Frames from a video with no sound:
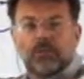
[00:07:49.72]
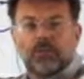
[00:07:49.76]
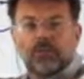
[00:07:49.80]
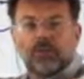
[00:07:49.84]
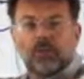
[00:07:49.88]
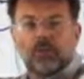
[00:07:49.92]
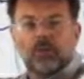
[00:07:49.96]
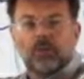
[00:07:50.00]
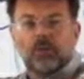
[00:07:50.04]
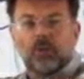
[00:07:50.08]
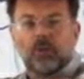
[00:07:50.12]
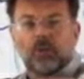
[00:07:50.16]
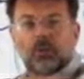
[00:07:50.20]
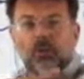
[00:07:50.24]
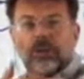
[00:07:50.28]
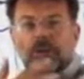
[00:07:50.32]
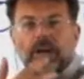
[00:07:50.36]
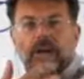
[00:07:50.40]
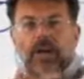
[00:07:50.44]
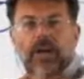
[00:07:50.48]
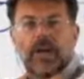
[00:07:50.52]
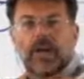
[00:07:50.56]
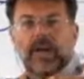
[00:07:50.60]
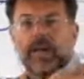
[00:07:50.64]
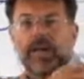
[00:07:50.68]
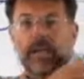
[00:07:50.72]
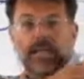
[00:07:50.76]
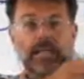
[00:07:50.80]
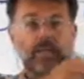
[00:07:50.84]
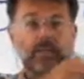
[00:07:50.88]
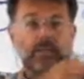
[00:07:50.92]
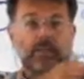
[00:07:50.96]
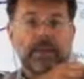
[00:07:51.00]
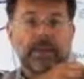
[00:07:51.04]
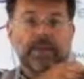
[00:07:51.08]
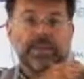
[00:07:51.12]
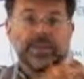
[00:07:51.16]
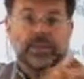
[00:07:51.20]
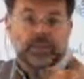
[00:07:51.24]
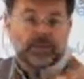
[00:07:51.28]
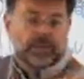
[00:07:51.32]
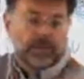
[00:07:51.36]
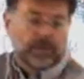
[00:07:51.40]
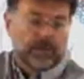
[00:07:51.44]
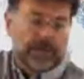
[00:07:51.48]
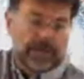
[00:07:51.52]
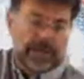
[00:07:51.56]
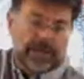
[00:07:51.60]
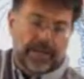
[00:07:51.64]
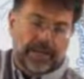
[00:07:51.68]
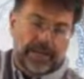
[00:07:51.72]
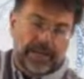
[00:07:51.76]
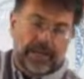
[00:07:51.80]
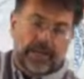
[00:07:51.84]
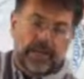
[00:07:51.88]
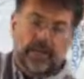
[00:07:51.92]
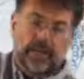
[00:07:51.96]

of your shoulder in a massive way.